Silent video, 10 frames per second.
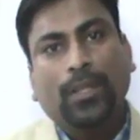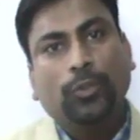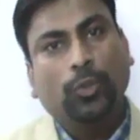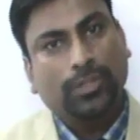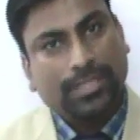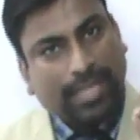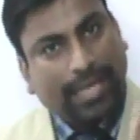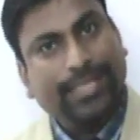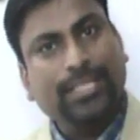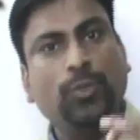Your
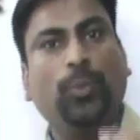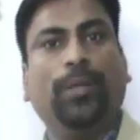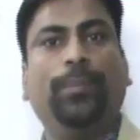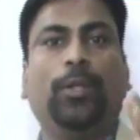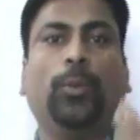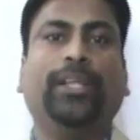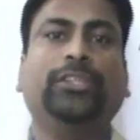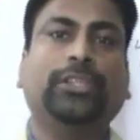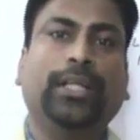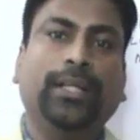science will be
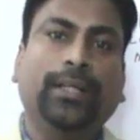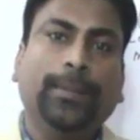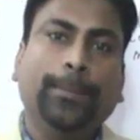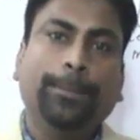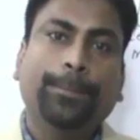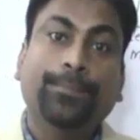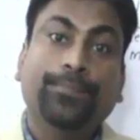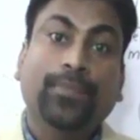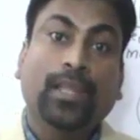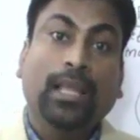questioned,
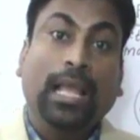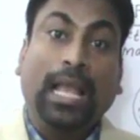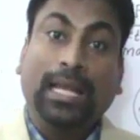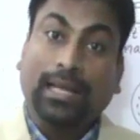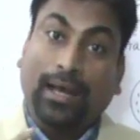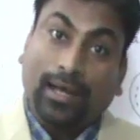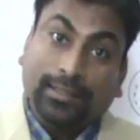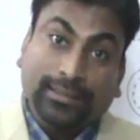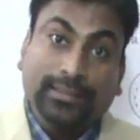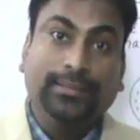and
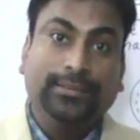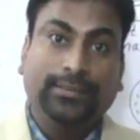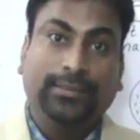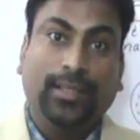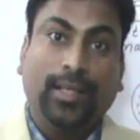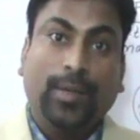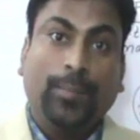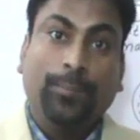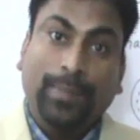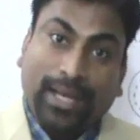others
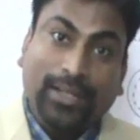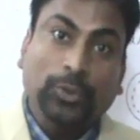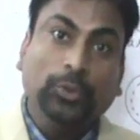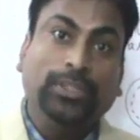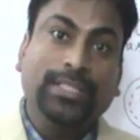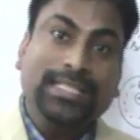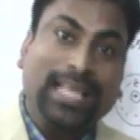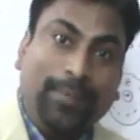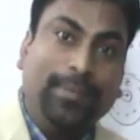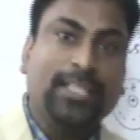may do the
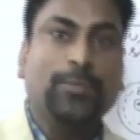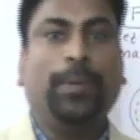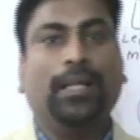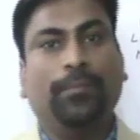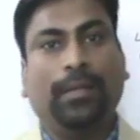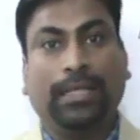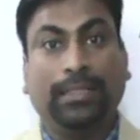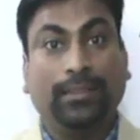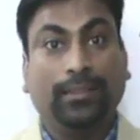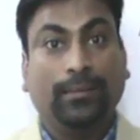same
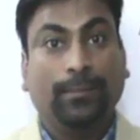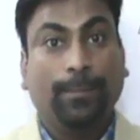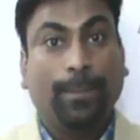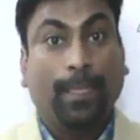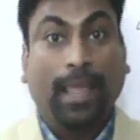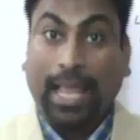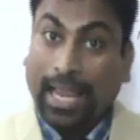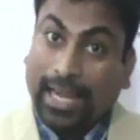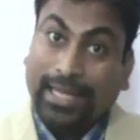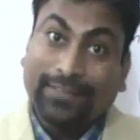experiment,
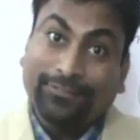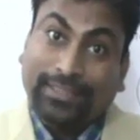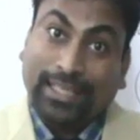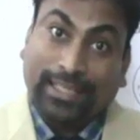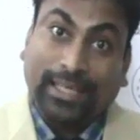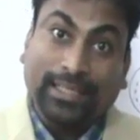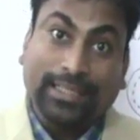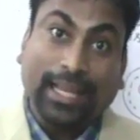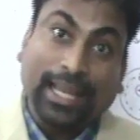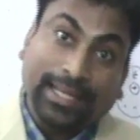and if they
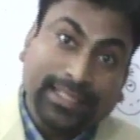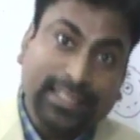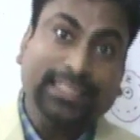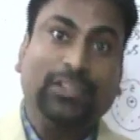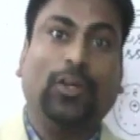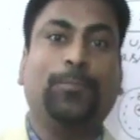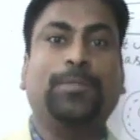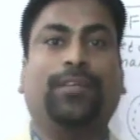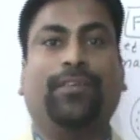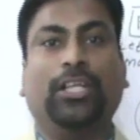get any other
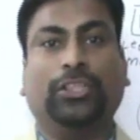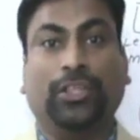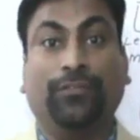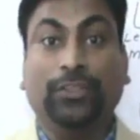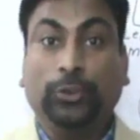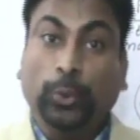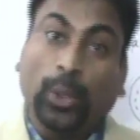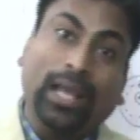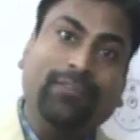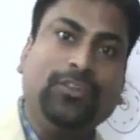observation which you
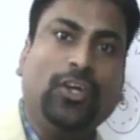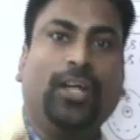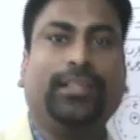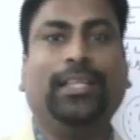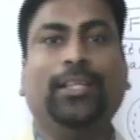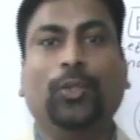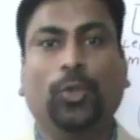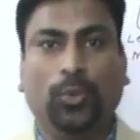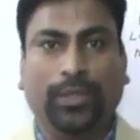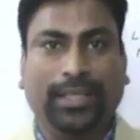have not
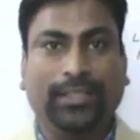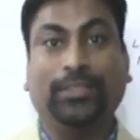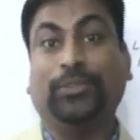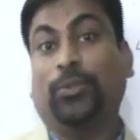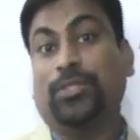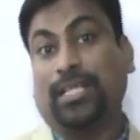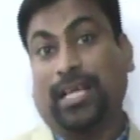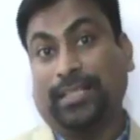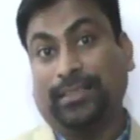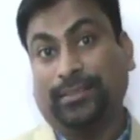included in your
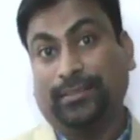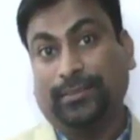science,